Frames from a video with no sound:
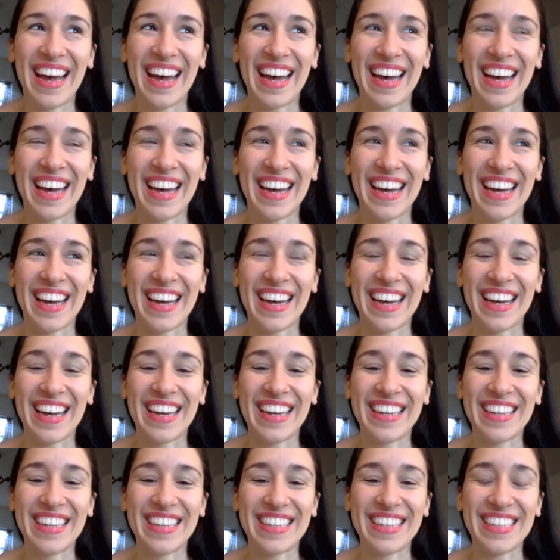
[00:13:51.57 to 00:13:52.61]

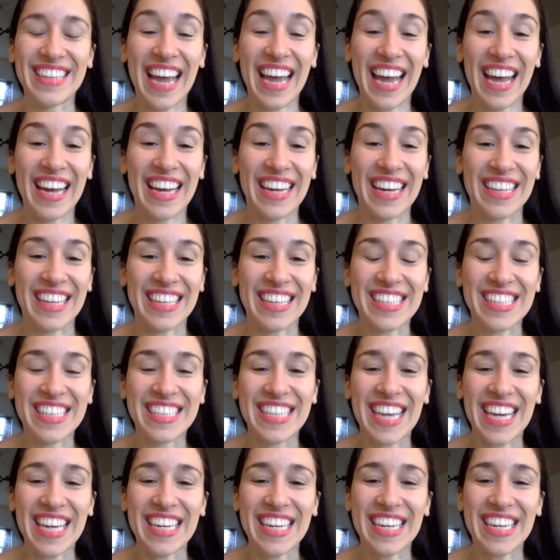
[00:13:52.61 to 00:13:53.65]
that's
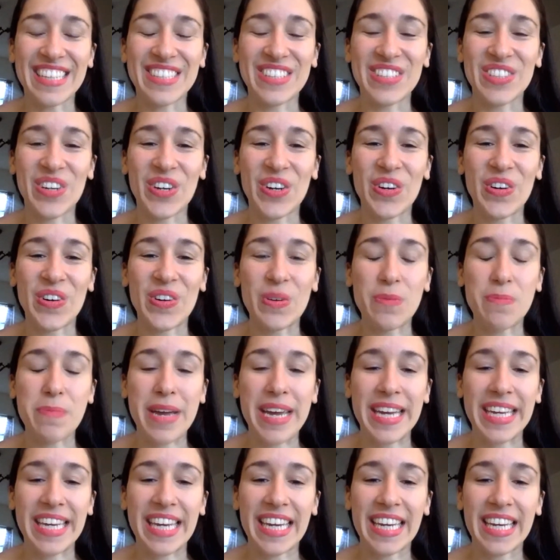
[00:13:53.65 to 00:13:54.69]
exciting. So
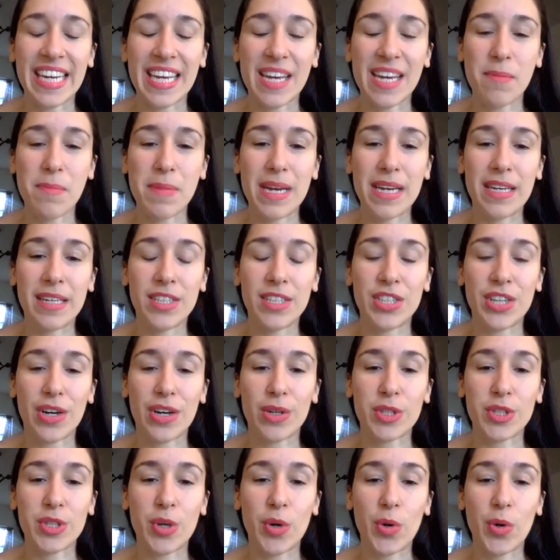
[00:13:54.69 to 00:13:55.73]
making an image
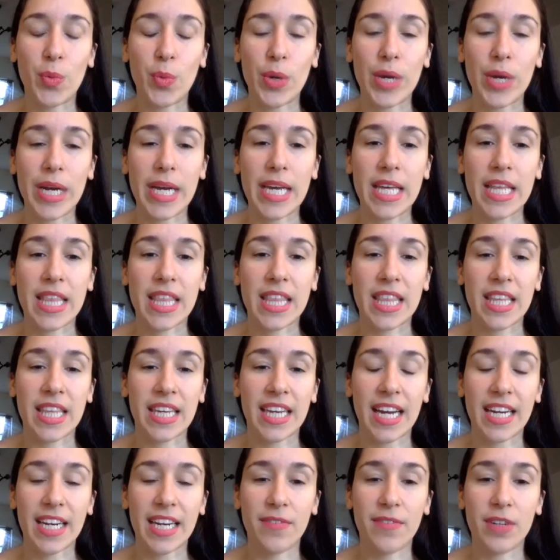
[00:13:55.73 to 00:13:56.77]
also with
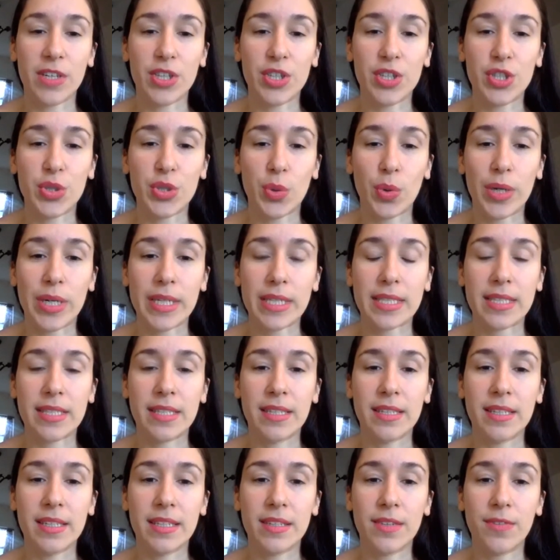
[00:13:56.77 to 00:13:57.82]
kind of a short
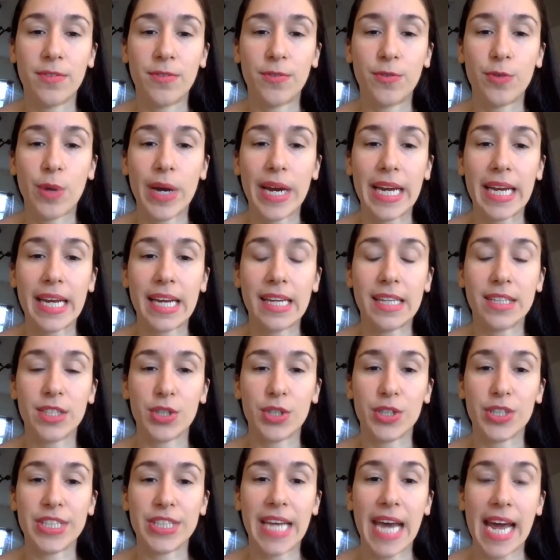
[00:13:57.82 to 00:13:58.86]
phrase
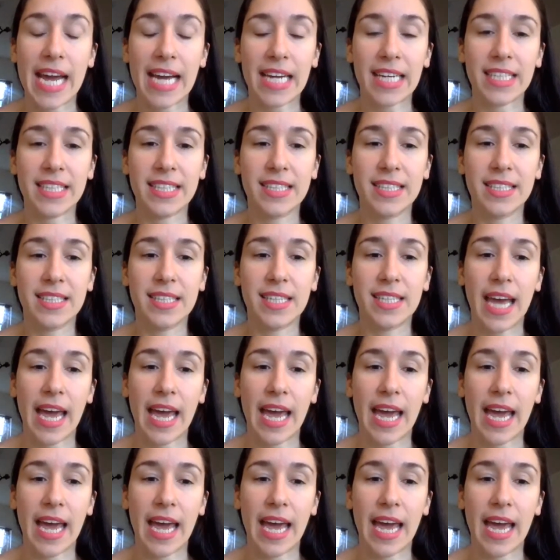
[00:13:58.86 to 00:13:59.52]
or text,